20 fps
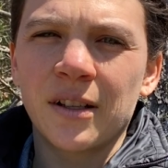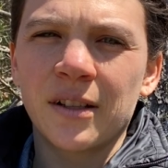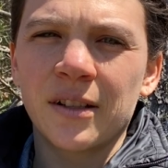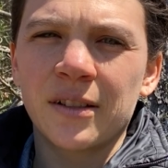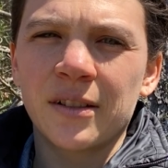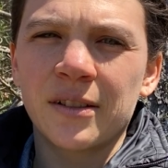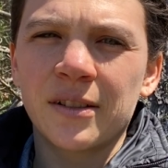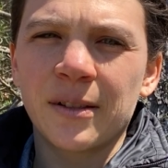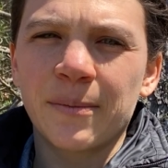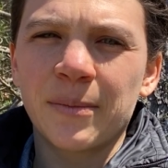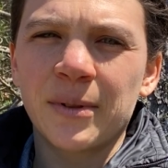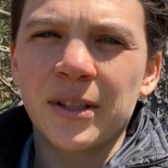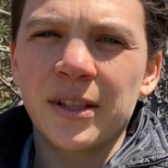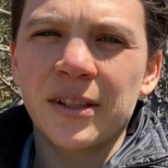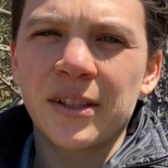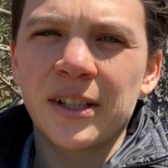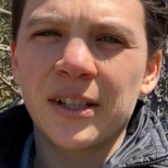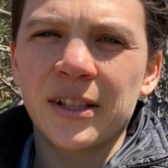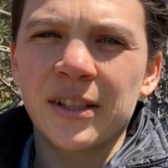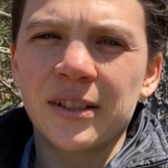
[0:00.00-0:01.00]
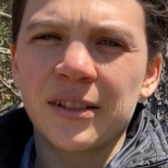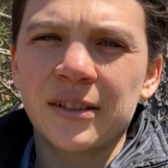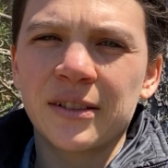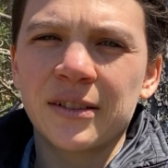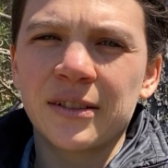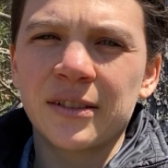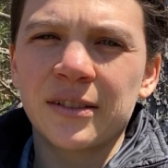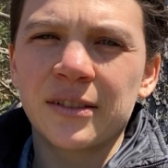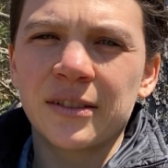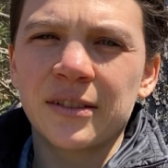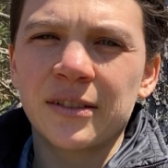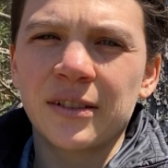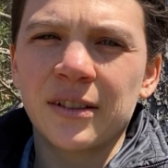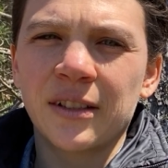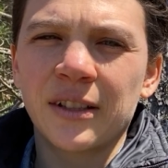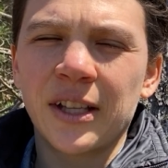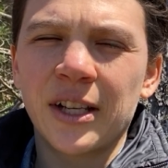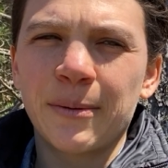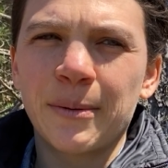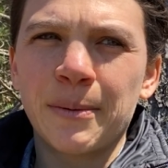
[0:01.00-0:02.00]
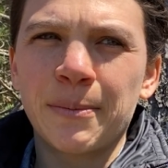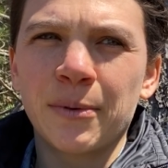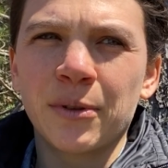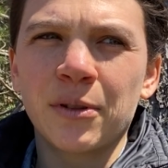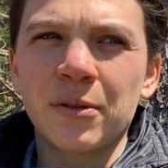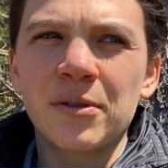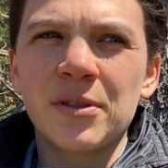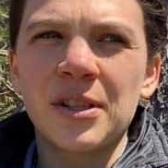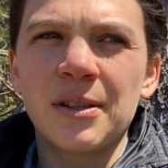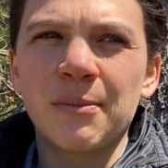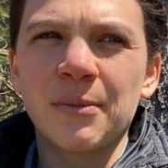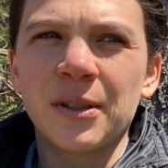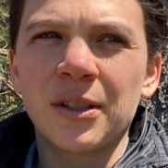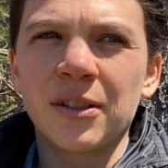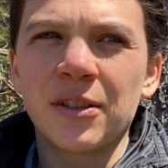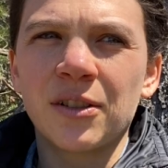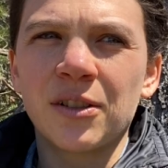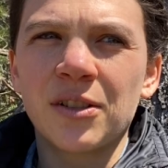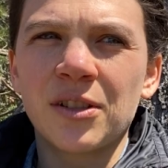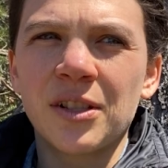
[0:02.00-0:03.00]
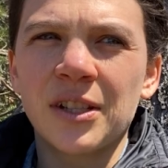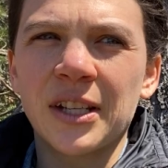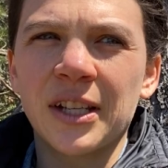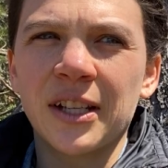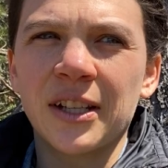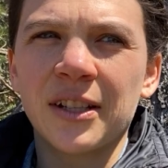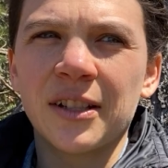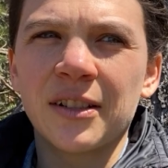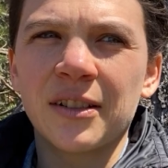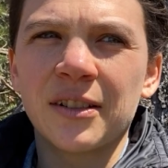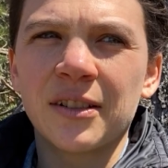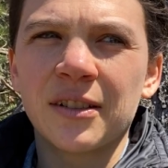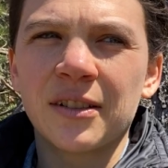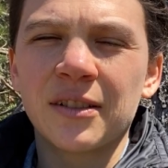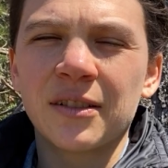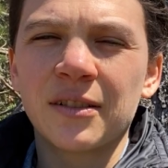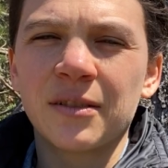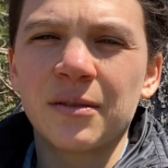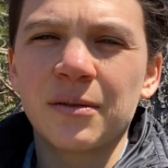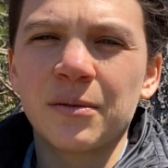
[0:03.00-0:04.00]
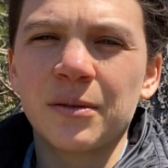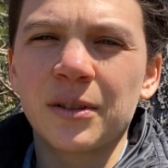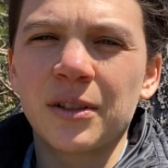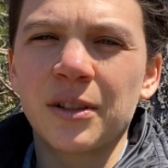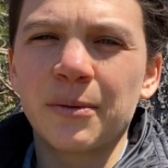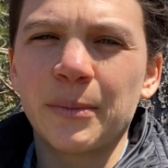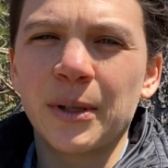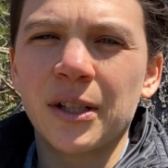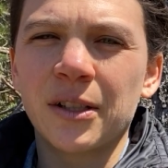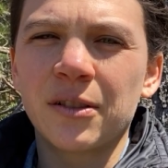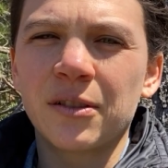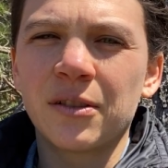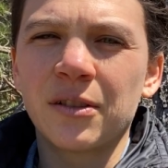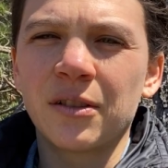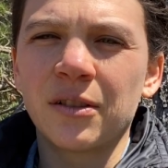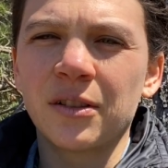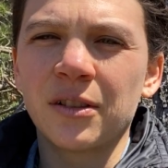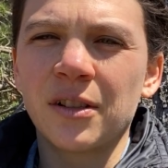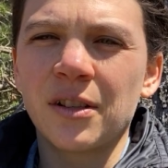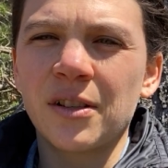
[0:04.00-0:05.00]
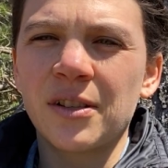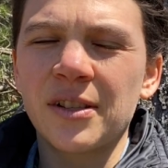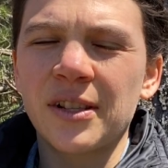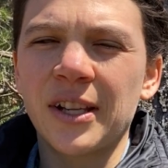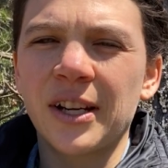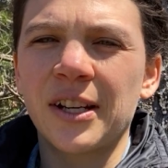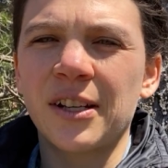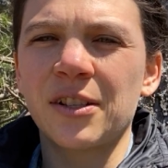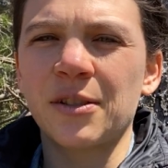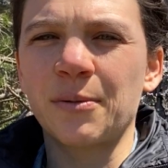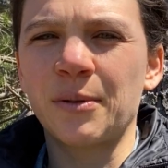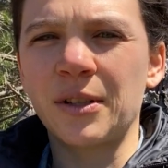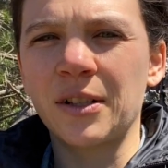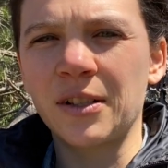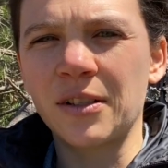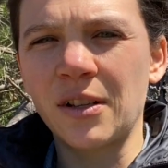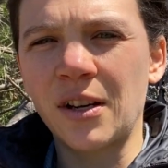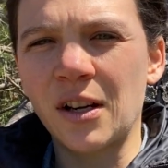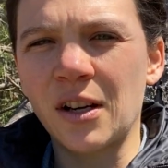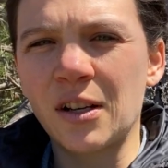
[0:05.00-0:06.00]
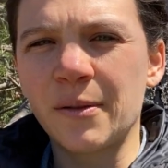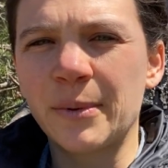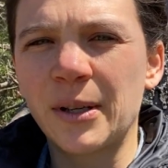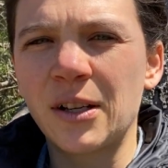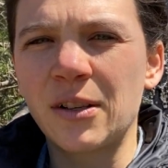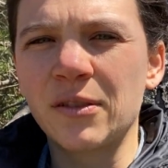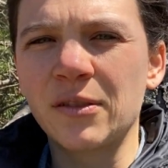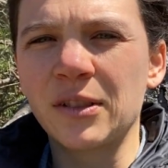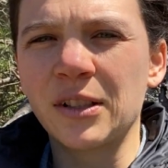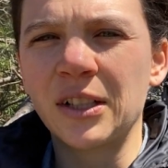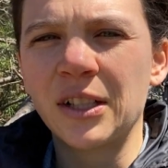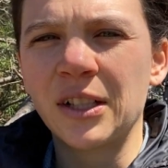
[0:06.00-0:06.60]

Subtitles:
something that a lot of people don't seem to understand with the medical alerts that I just want to talk about.